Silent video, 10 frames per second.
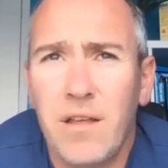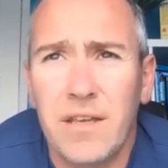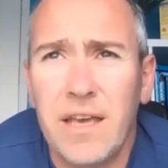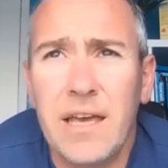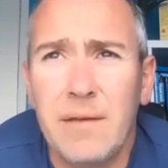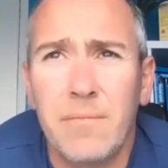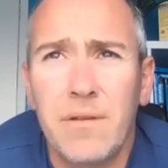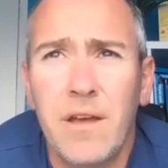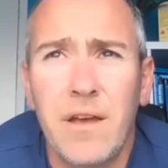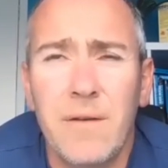of the game.
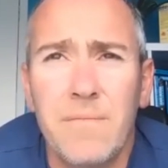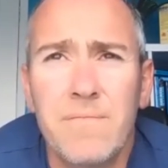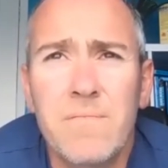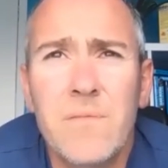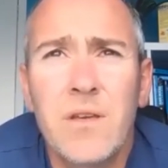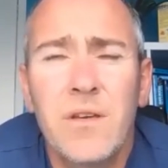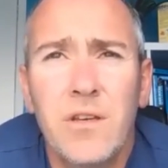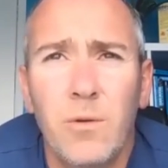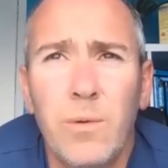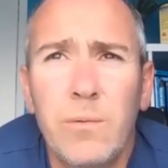Um,
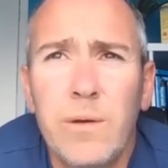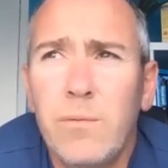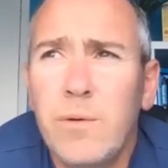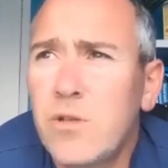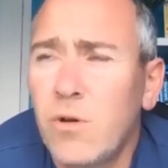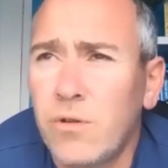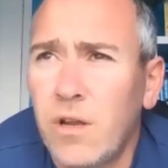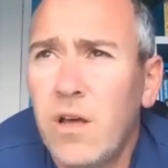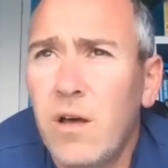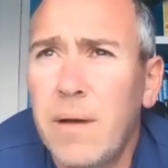you know, we, we, we talked a
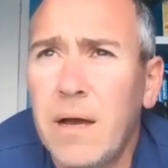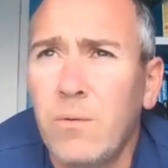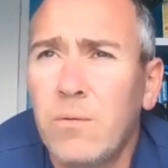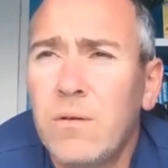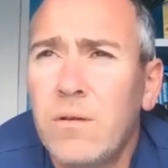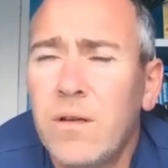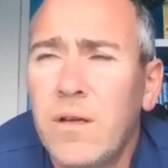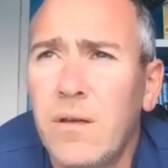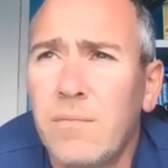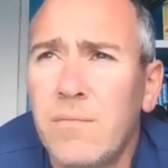lot about
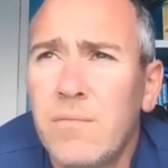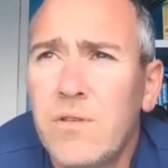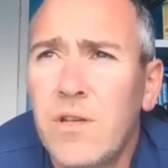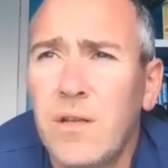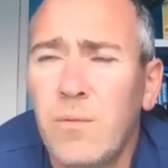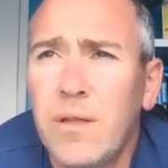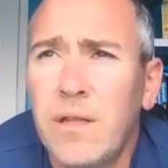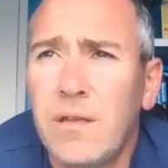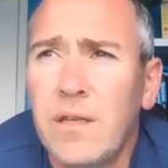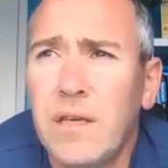um, certainly
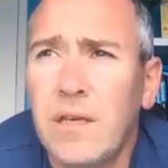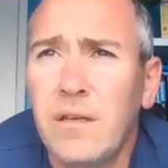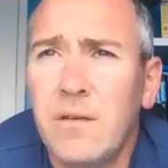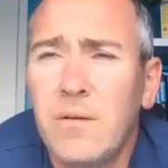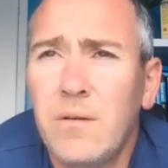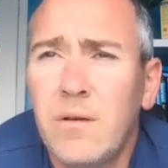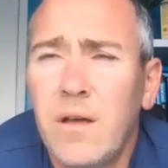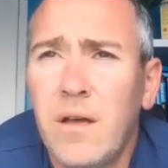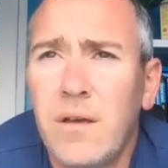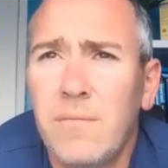within the
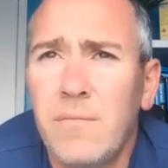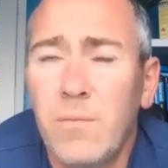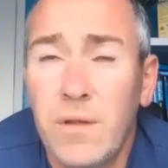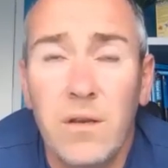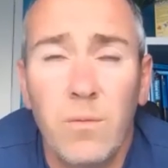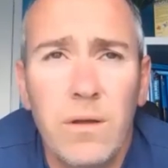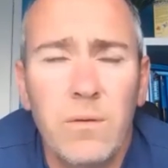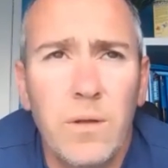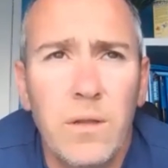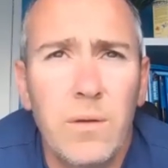um, within the
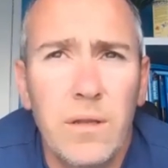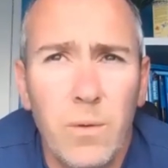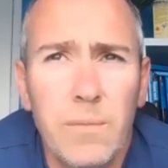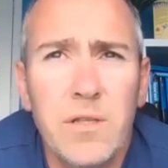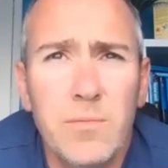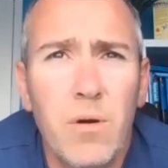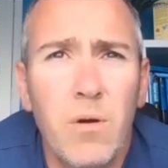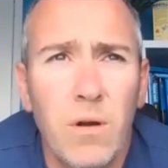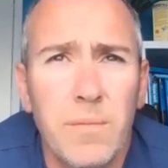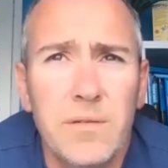within the women's
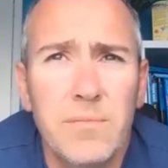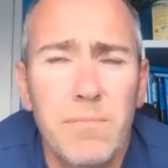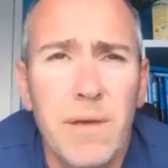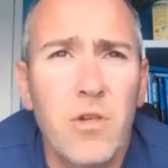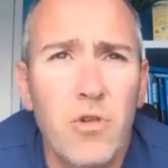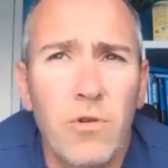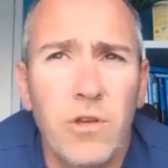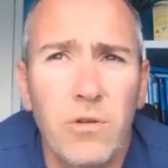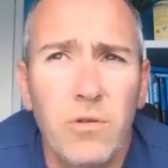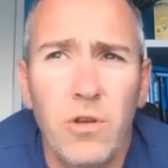program is making sure
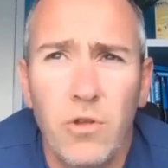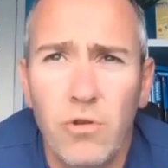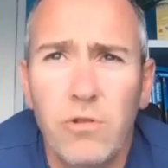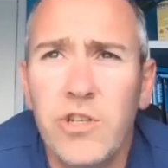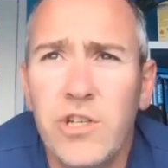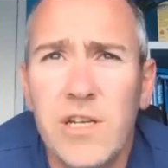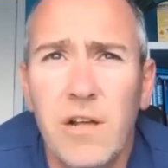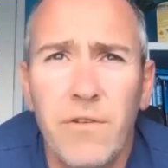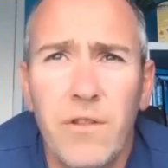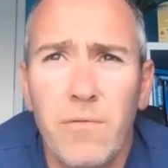you you're judging
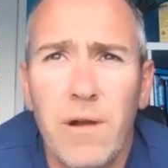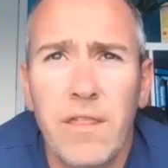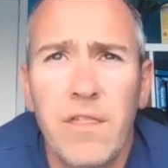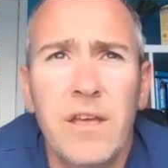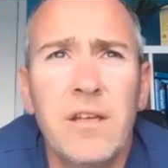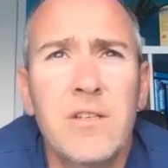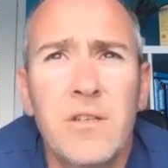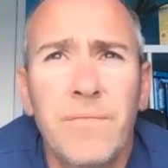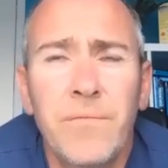yourself on the right things.